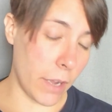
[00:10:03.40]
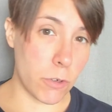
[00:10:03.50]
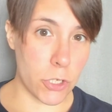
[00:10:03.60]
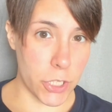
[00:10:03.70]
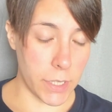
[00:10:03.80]

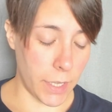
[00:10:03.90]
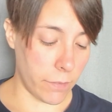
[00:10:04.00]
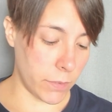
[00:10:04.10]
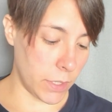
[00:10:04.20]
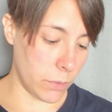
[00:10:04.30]
after she
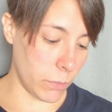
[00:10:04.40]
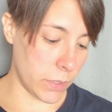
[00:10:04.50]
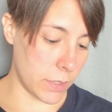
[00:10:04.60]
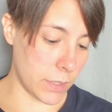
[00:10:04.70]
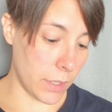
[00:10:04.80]
left, he
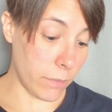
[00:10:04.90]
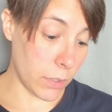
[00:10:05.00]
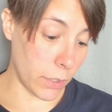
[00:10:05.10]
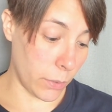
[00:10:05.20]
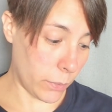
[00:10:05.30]
was left
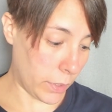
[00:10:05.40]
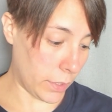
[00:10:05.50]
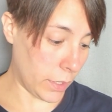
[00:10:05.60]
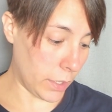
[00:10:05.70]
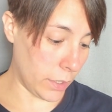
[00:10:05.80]
alone, and
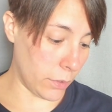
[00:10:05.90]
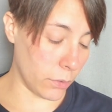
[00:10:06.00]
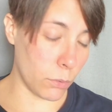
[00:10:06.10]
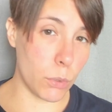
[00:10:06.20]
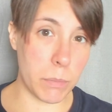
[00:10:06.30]
he
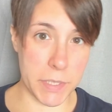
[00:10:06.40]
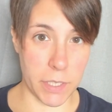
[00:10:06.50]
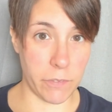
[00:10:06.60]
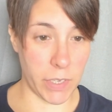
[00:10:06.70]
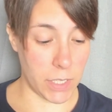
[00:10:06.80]
threw
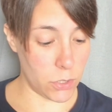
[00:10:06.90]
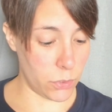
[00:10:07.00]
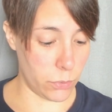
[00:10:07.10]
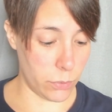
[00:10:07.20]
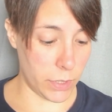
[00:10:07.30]
himself
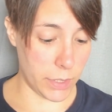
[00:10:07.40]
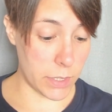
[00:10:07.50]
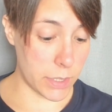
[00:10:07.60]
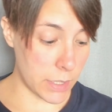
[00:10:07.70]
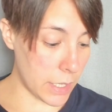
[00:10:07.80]
into his
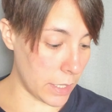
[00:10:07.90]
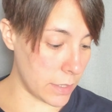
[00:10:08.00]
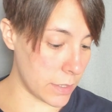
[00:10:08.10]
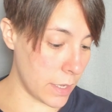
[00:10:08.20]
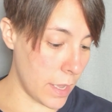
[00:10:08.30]

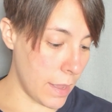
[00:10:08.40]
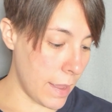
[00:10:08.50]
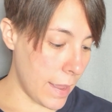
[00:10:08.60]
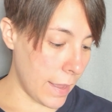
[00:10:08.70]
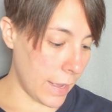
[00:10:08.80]
studies
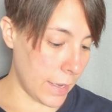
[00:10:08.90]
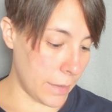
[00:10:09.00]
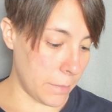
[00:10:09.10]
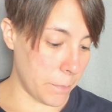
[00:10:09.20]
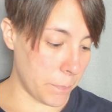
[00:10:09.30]

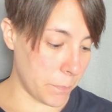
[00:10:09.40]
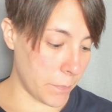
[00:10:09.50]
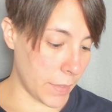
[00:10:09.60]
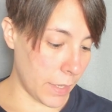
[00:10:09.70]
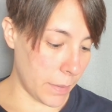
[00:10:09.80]
and
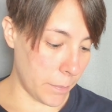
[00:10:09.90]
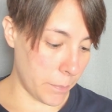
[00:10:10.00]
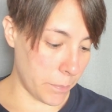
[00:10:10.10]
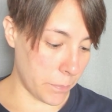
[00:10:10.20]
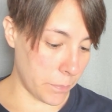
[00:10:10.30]

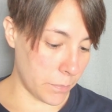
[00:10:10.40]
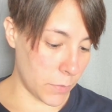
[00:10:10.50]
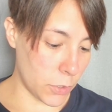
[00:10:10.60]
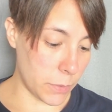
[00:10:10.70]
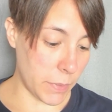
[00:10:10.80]
um,
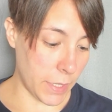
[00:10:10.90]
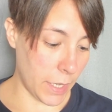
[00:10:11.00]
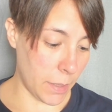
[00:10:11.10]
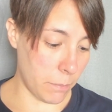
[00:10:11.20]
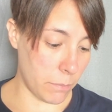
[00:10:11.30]
just
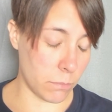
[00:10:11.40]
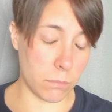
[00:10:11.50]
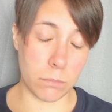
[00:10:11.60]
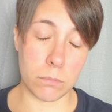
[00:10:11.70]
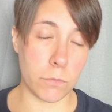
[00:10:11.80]
became
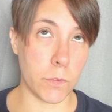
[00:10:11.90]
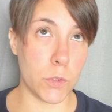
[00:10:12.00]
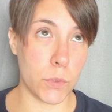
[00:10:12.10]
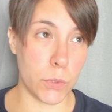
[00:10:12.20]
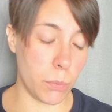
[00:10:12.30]

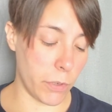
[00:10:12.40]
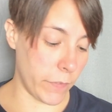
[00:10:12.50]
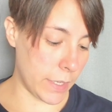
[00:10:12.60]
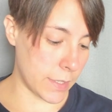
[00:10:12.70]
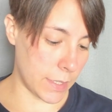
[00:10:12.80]
super
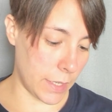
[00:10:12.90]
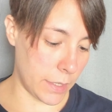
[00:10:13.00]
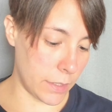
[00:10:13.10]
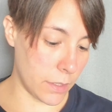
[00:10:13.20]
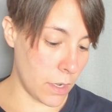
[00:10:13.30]

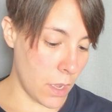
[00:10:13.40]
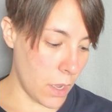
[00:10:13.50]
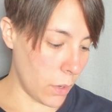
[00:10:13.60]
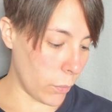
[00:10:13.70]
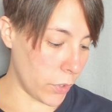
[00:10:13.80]
fascinated
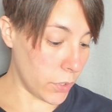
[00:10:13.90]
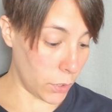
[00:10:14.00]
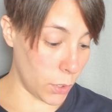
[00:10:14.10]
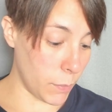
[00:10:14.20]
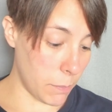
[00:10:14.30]
with the
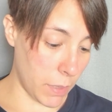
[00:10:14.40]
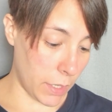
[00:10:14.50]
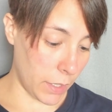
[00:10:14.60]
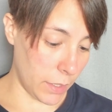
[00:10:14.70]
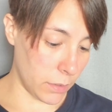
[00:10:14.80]
human
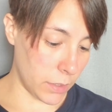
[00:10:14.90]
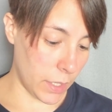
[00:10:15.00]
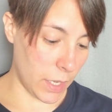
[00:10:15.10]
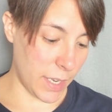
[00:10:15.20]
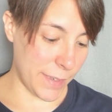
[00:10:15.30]
body
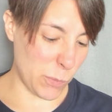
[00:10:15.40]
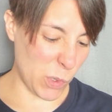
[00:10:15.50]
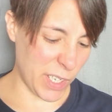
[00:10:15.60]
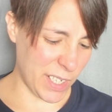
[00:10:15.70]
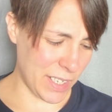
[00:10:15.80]
and
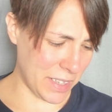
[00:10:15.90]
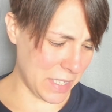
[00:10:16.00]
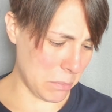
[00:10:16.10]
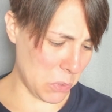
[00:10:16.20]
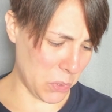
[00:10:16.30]
wanting
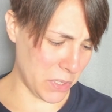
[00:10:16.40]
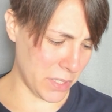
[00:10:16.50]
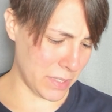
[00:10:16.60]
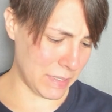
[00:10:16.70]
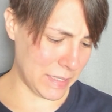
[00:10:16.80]
nothing
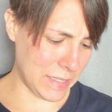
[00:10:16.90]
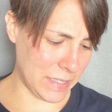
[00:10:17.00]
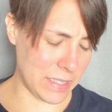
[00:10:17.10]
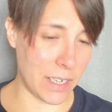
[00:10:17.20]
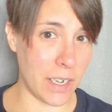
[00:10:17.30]
more than
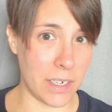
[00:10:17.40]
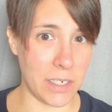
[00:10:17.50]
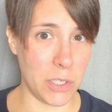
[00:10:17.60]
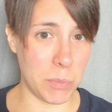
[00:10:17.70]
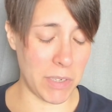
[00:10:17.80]
to cut
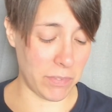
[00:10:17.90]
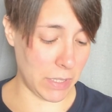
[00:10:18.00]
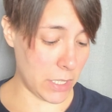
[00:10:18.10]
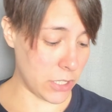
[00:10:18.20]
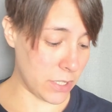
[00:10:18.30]
human
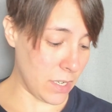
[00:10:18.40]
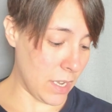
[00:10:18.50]
flesh